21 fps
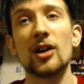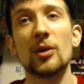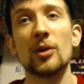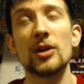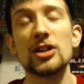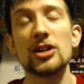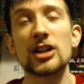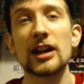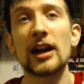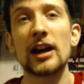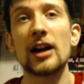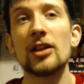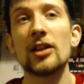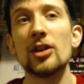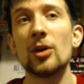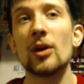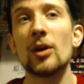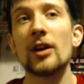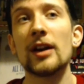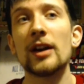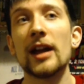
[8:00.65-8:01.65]
which you can't do
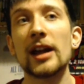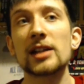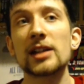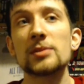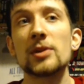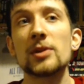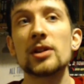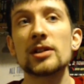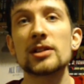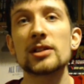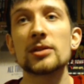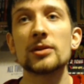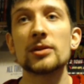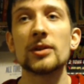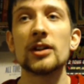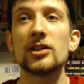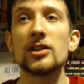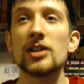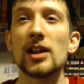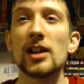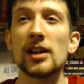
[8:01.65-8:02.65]
on the Xbox,
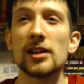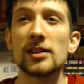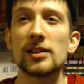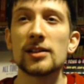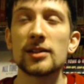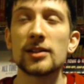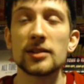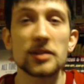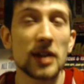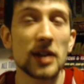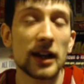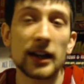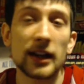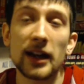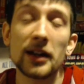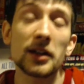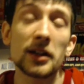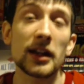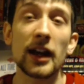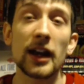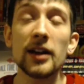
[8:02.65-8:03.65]
which is
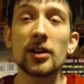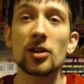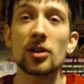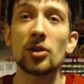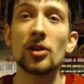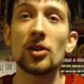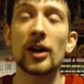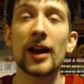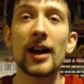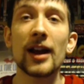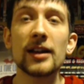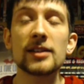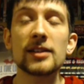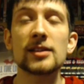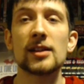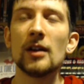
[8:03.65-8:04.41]
kind of cool, I guess.